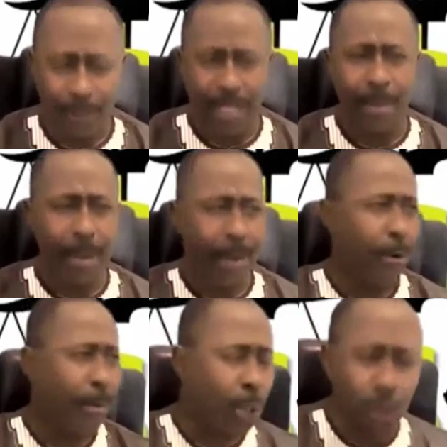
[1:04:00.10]
timber
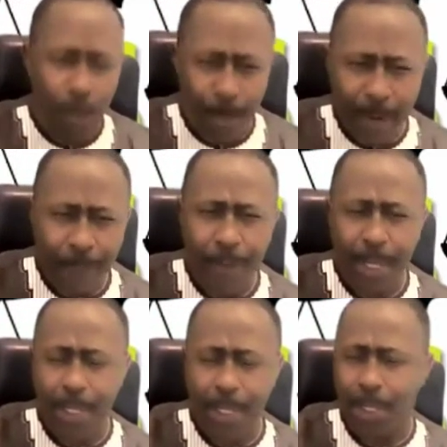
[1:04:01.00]
from cubic
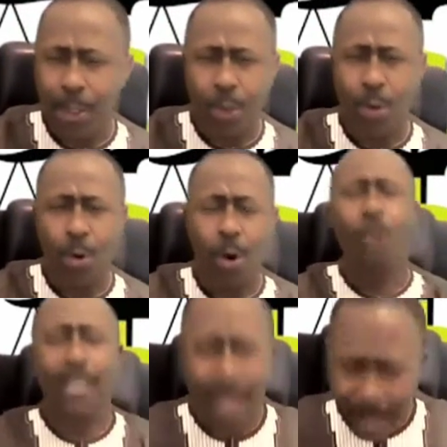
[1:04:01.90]
feet to
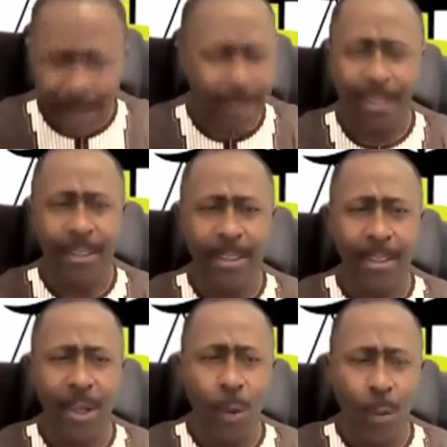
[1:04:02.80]
container,
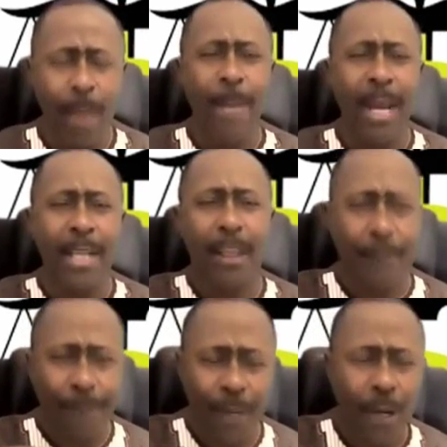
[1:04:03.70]
will make the
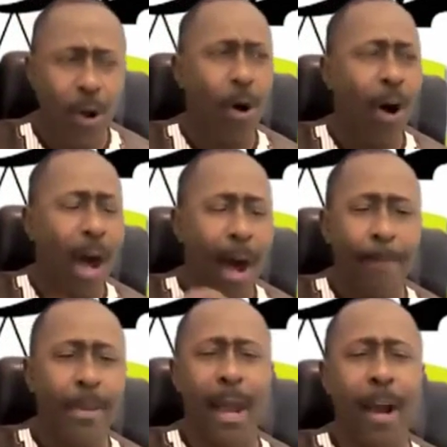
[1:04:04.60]
figure
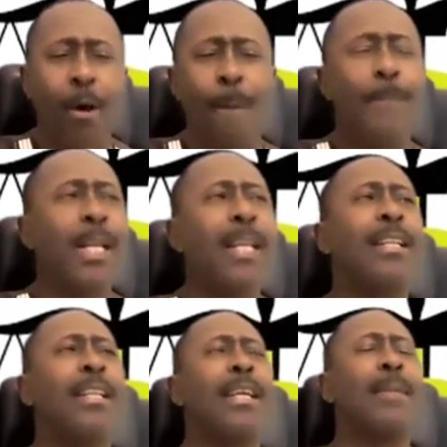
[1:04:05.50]
appear
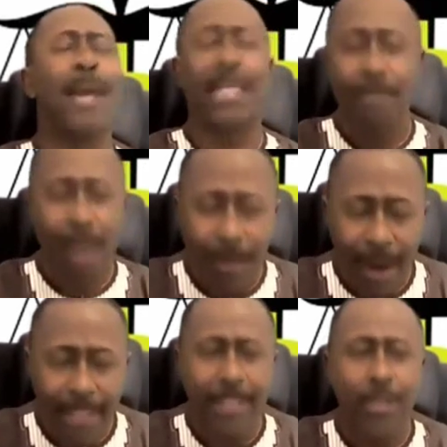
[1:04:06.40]
completely
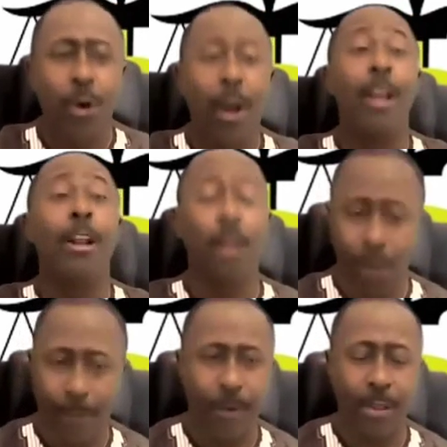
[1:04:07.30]
mesmerizing to a lot
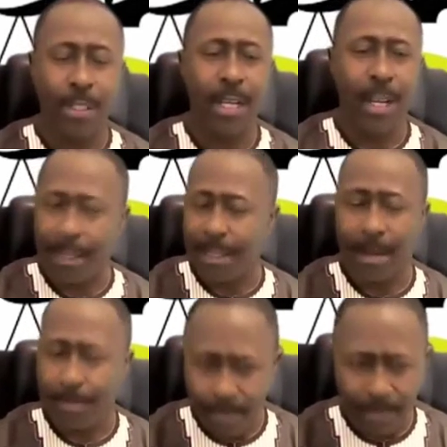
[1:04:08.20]
of us,
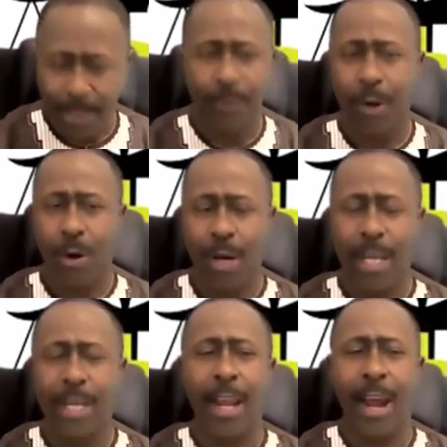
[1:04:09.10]
say, this figure
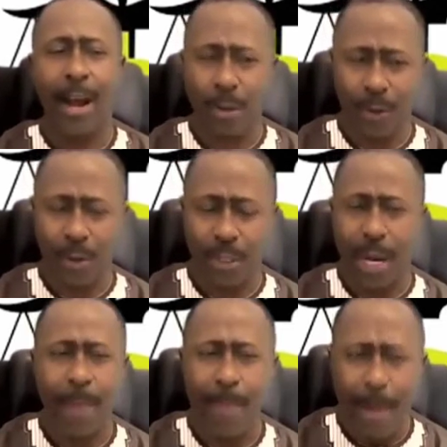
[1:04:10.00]
is out of touch,
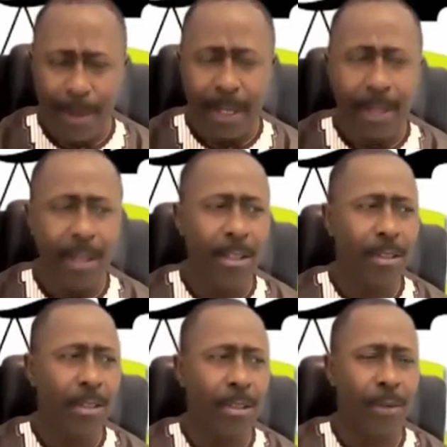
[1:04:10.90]
and maybe
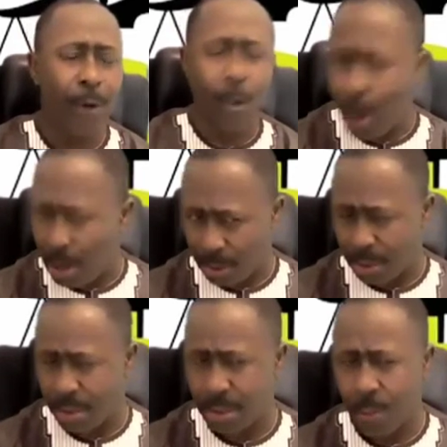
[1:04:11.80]
for
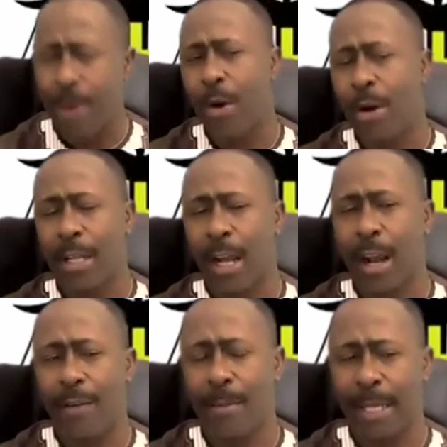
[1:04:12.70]
once we wrong the
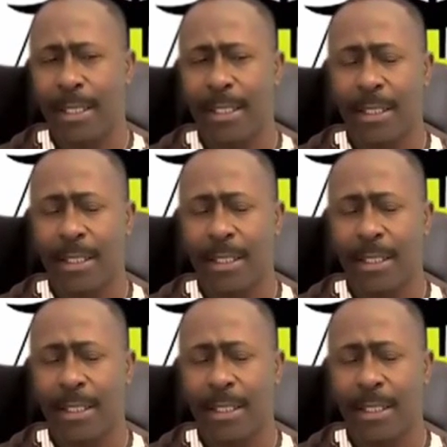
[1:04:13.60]
government.